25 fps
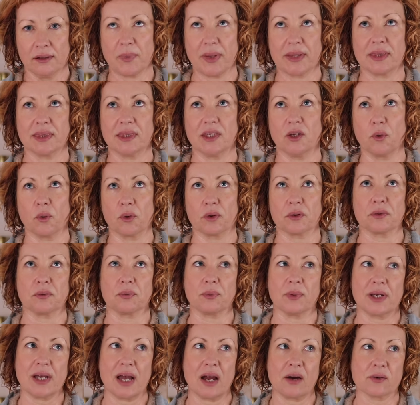but you're
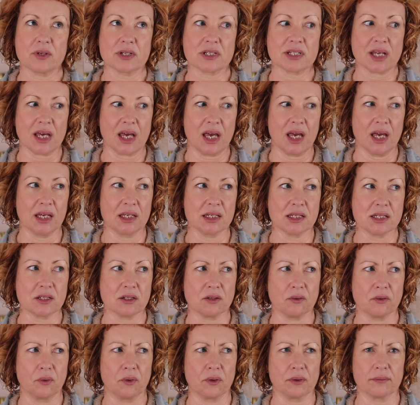3 hours ahead
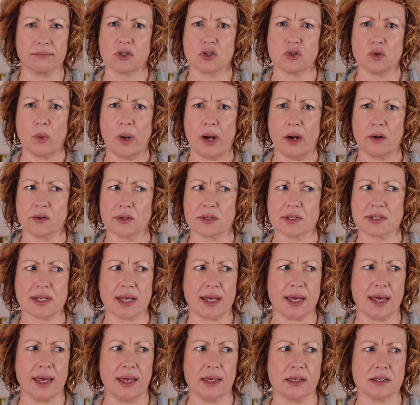or 2 hours
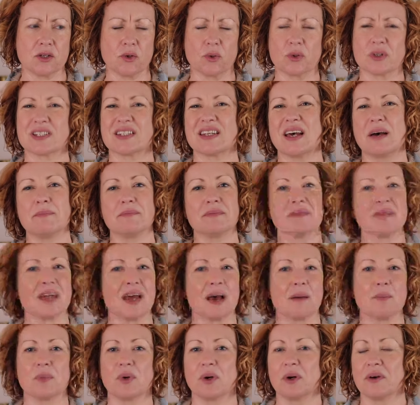ahead or some
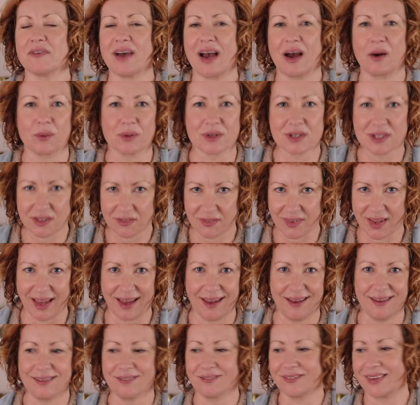number of hours
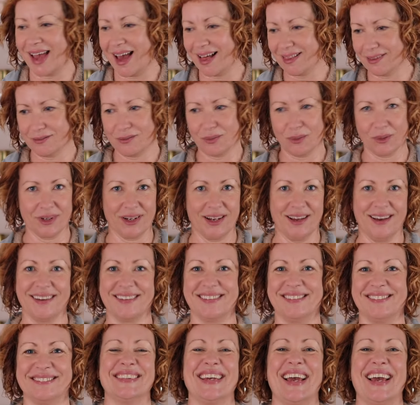ahead of California.